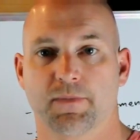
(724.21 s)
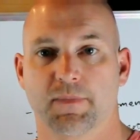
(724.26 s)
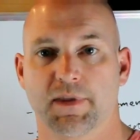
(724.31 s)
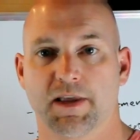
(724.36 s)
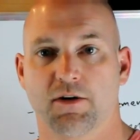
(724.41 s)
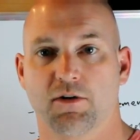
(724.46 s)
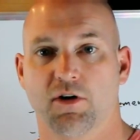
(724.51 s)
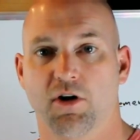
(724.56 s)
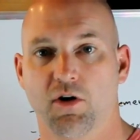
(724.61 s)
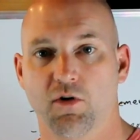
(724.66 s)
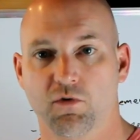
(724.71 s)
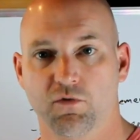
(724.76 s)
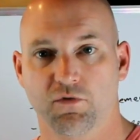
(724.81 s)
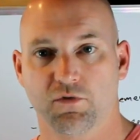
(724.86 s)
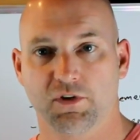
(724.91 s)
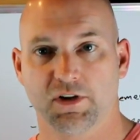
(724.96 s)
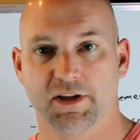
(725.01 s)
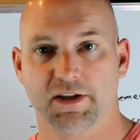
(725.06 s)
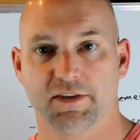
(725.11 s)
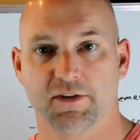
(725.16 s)
Now
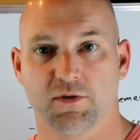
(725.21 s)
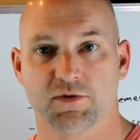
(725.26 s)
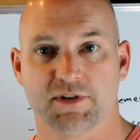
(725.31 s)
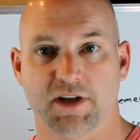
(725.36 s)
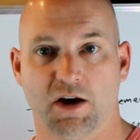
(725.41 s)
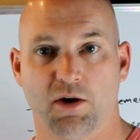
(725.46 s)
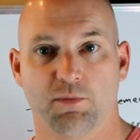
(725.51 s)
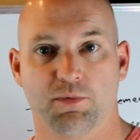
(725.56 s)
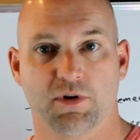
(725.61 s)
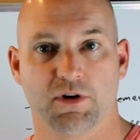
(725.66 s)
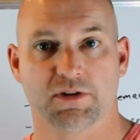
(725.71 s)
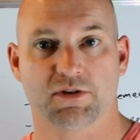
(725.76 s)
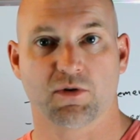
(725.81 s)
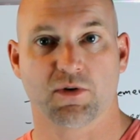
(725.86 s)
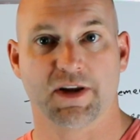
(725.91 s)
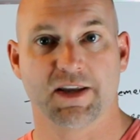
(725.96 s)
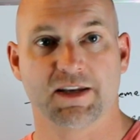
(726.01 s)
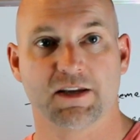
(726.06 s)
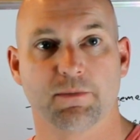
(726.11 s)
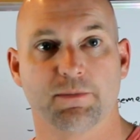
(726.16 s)
hopefully those outputs
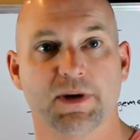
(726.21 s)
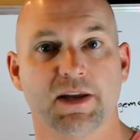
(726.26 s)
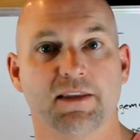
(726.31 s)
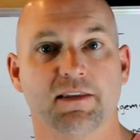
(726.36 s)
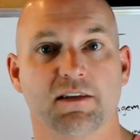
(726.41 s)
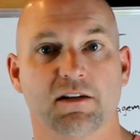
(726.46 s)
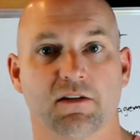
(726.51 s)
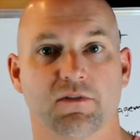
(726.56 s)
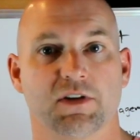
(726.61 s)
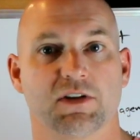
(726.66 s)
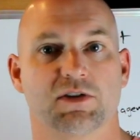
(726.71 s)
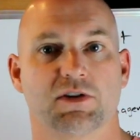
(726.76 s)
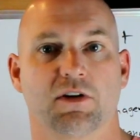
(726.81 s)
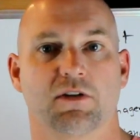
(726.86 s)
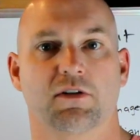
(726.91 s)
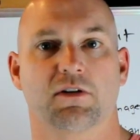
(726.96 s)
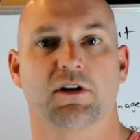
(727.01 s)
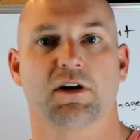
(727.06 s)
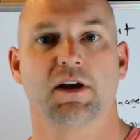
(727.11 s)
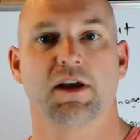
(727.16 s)
are independent of each
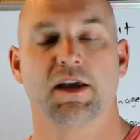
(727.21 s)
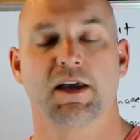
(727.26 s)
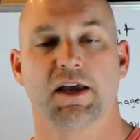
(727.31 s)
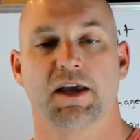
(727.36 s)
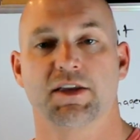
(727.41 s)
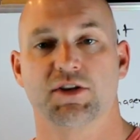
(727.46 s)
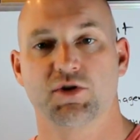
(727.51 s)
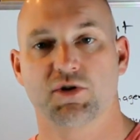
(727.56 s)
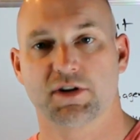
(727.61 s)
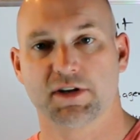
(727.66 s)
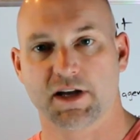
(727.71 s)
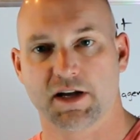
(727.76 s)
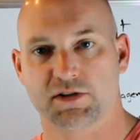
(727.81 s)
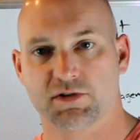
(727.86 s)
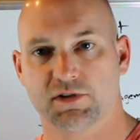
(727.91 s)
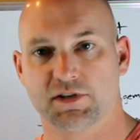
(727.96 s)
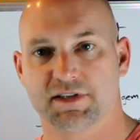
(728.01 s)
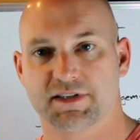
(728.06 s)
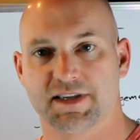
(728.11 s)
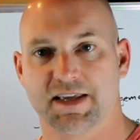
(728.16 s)
other and you can
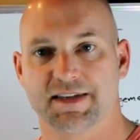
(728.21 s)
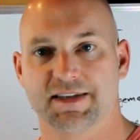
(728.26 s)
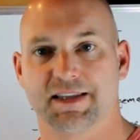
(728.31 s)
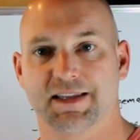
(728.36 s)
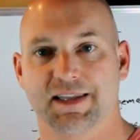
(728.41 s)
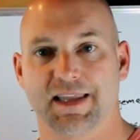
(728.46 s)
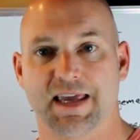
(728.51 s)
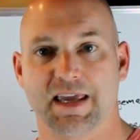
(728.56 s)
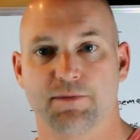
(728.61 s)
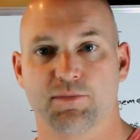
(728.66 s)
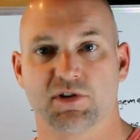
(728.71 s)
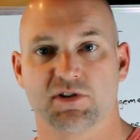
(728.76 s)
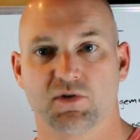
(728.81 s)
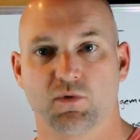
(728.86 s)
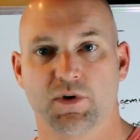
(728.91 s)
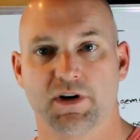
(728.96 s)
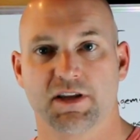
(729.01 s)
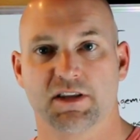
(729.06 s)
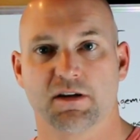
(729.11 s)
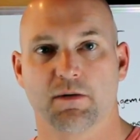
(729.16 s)
actually set delay
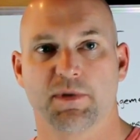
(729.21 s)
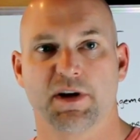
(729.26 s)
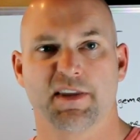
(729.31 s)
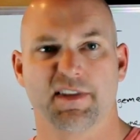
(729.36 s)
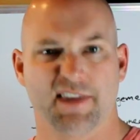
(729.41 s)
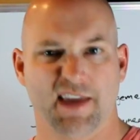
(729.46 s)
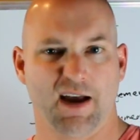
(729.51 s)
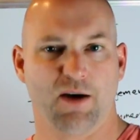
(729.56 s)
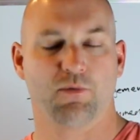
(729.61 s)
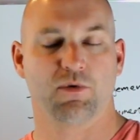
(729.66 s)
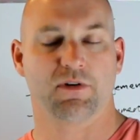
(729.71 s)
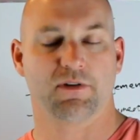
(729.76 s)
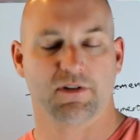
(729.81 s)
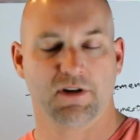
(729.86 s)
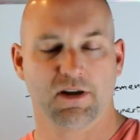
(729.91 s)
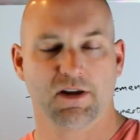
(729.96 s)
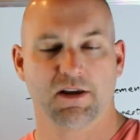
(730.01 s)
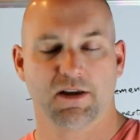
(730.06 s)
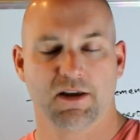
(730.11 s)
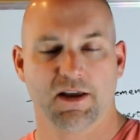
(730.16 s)
between them and that would